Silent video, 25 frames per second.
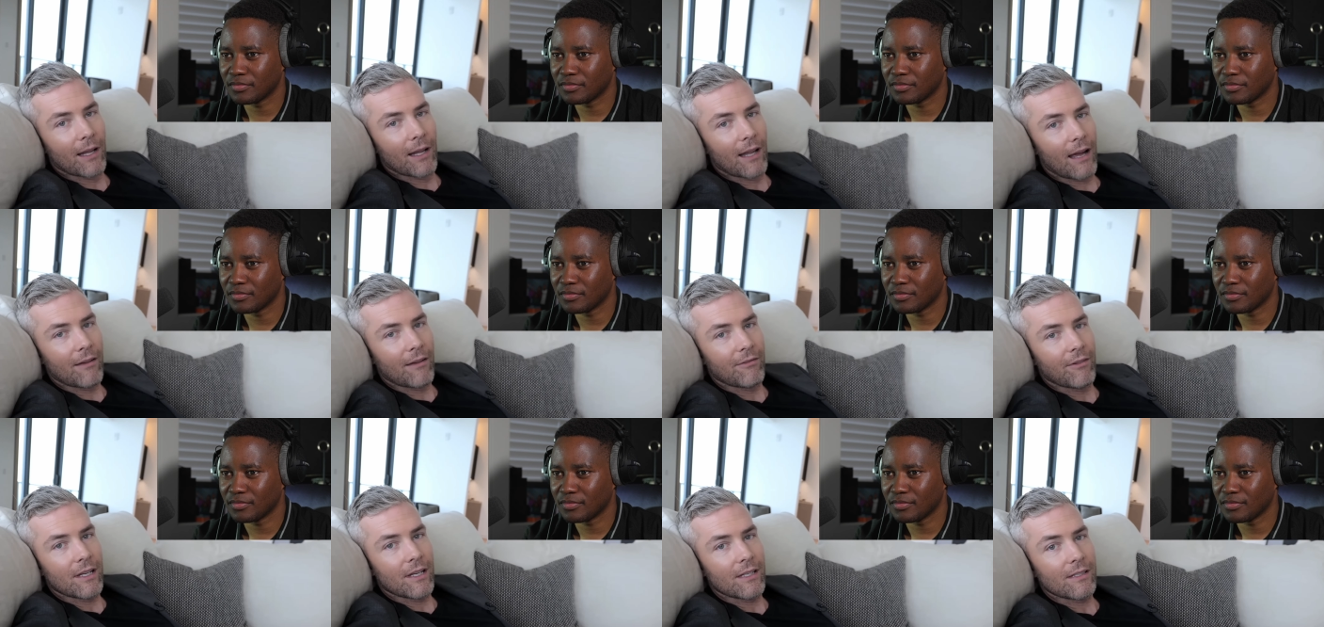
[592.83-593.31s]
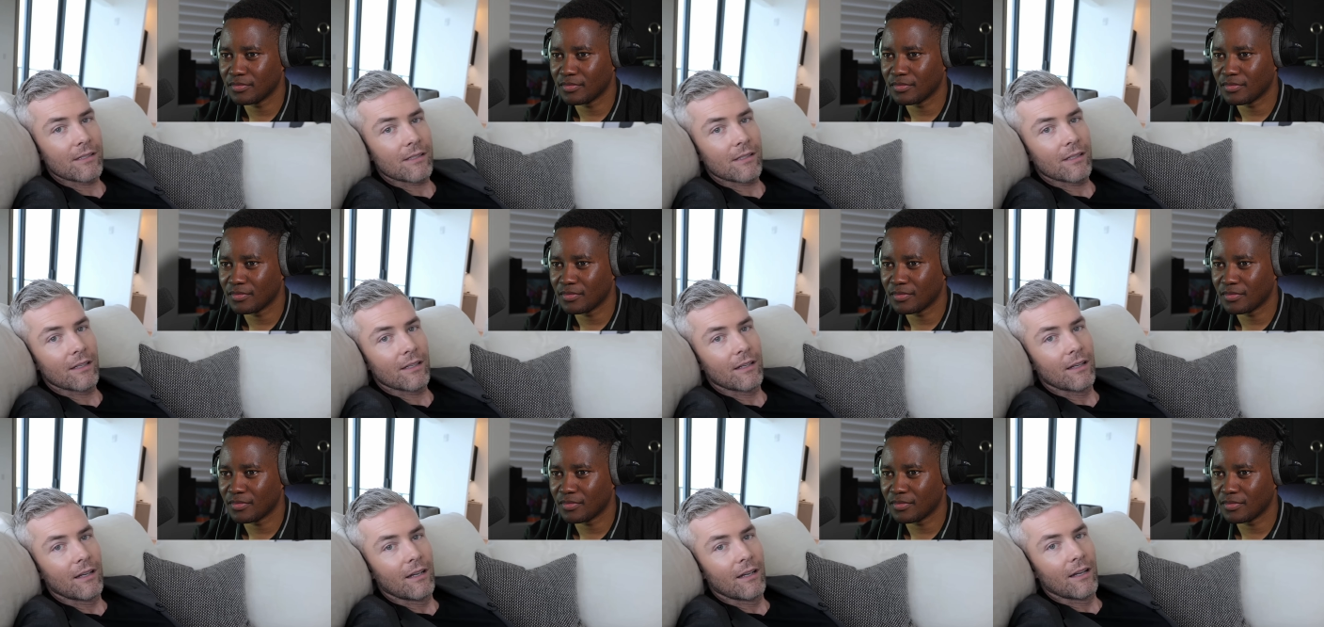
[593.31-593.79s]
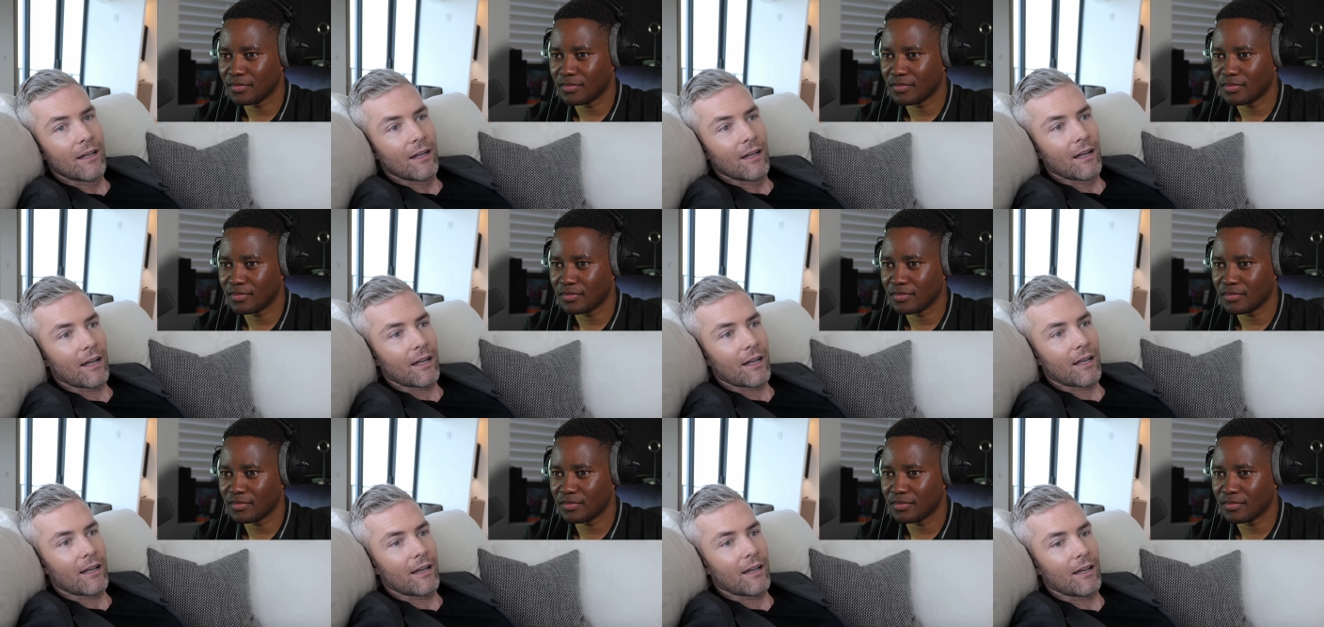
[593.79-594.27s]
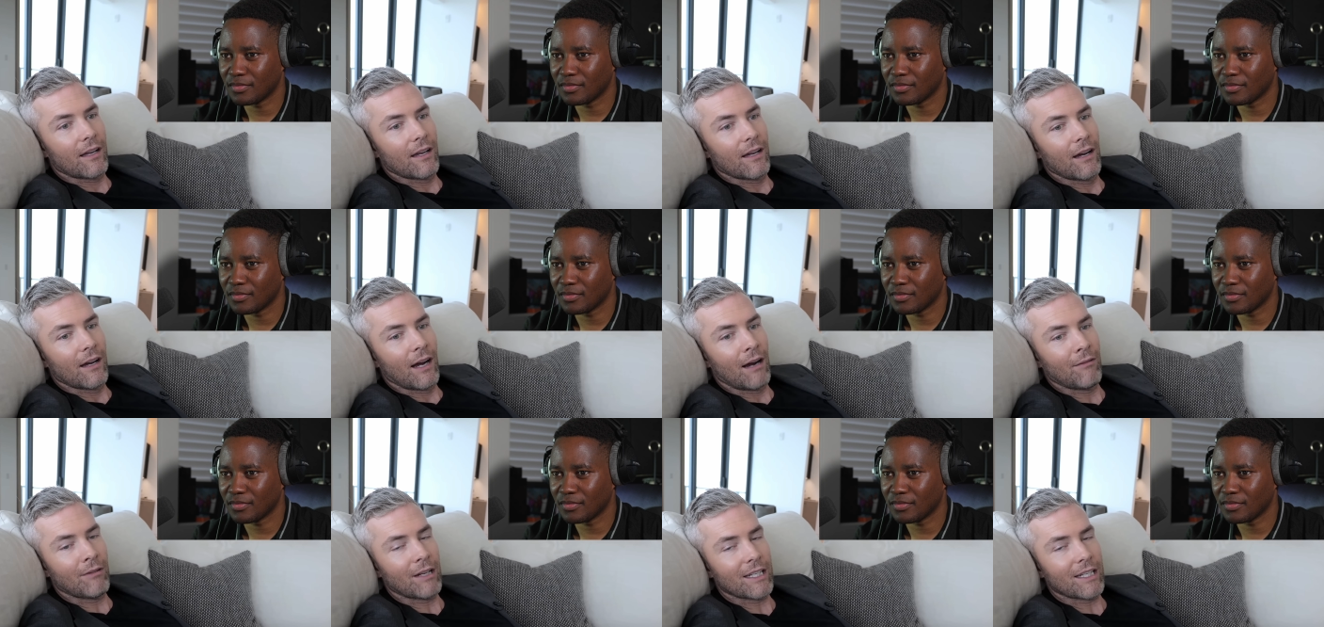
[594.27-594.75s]
Speaker 1: my life is. Like,
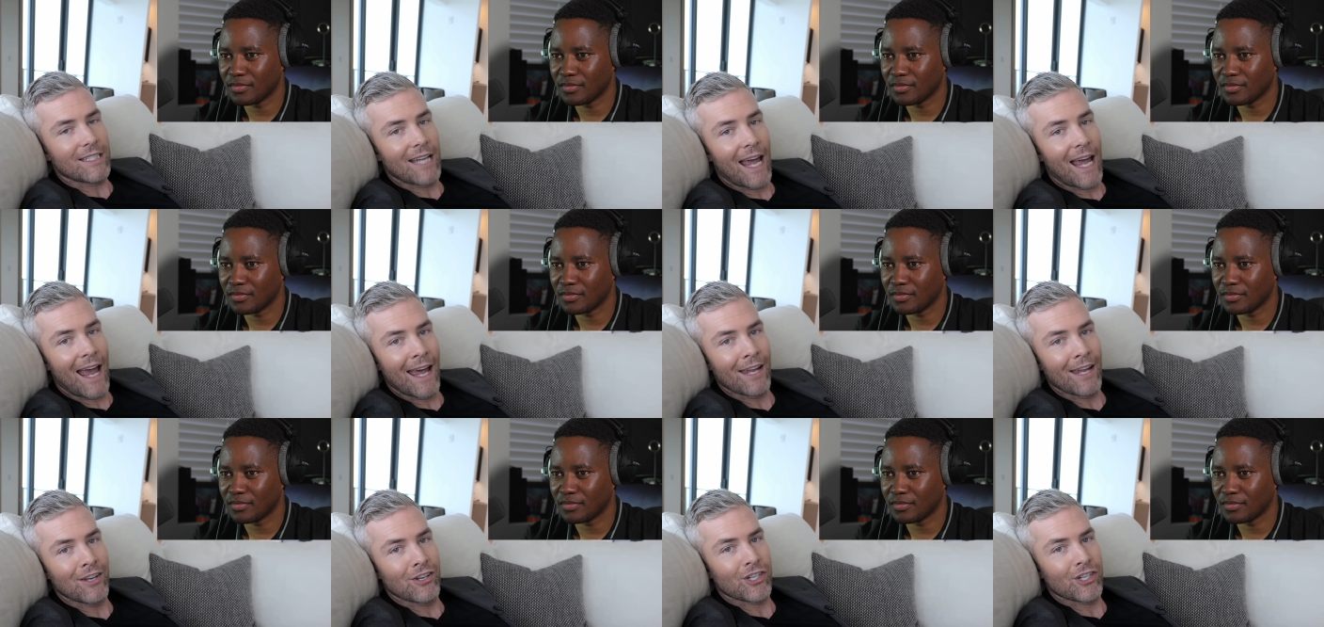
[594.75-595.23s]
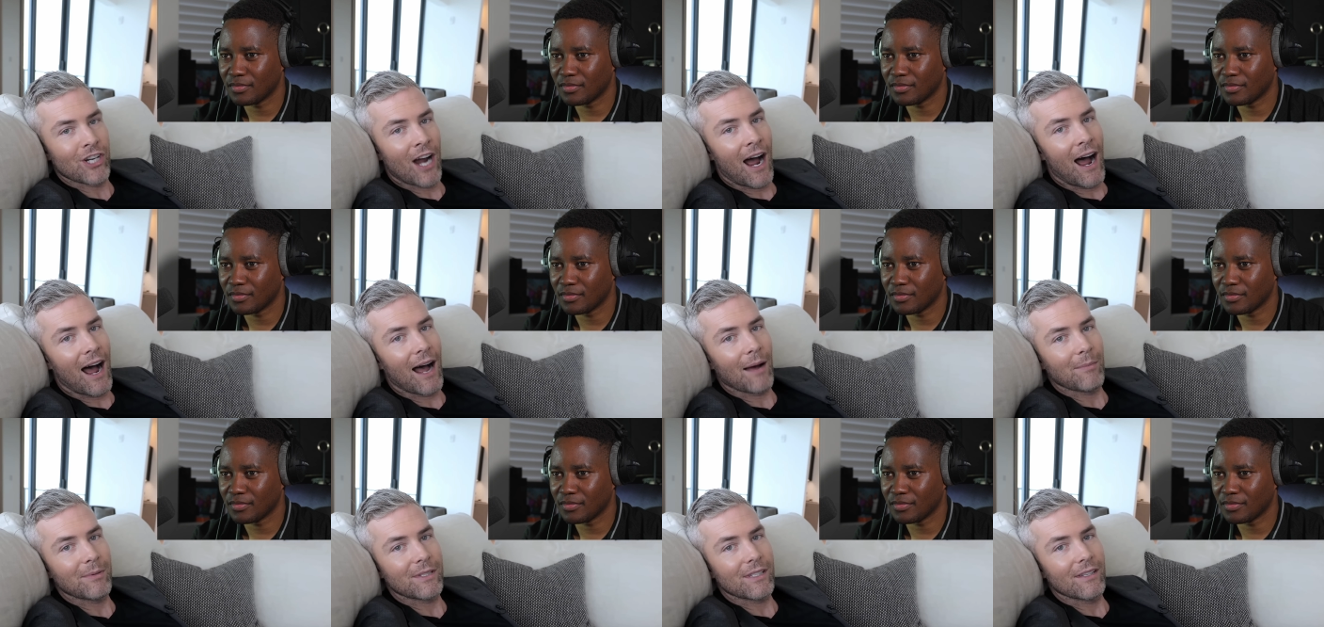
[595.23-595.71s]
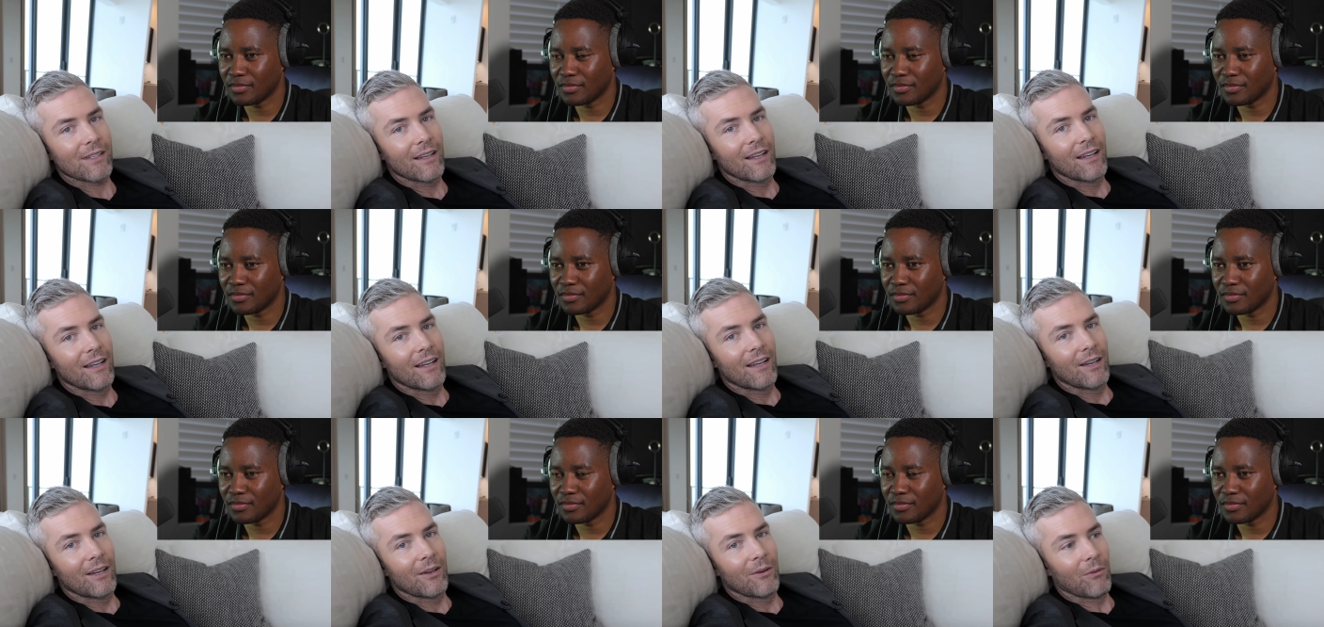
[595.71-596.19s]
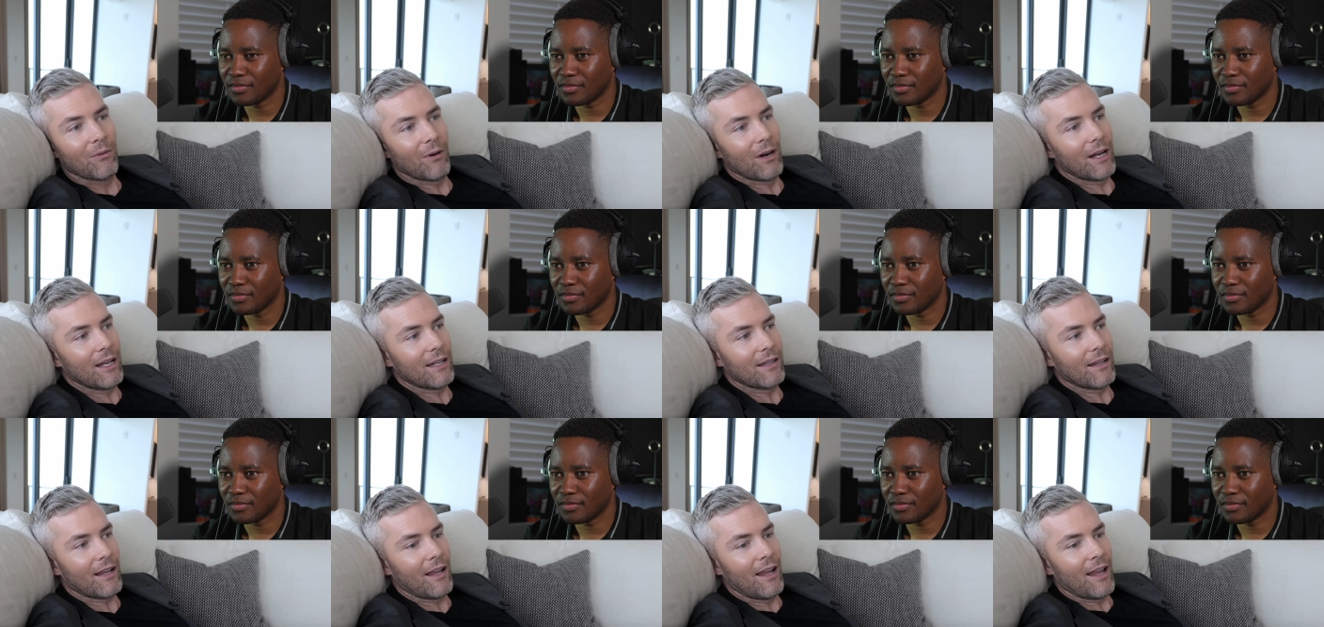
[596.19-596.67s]
I have like 10 jobs,
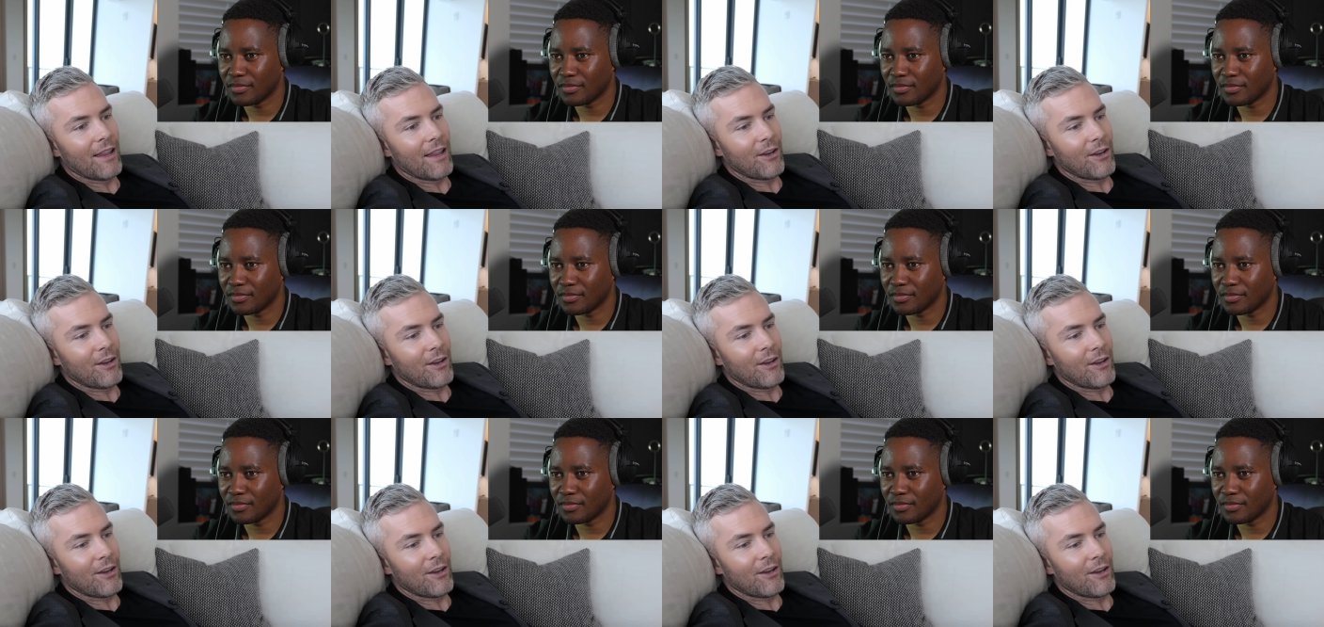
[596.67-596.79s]
right?